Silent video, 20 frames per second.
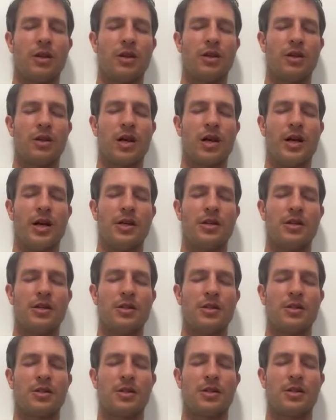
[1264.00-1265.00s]
with a
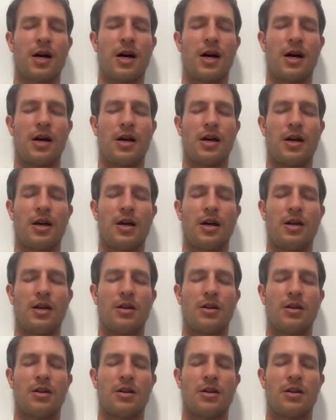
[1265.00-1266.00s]
light
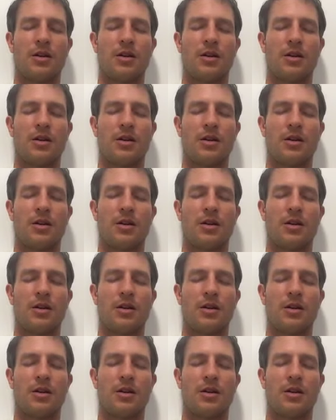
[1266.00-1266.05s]
sigh.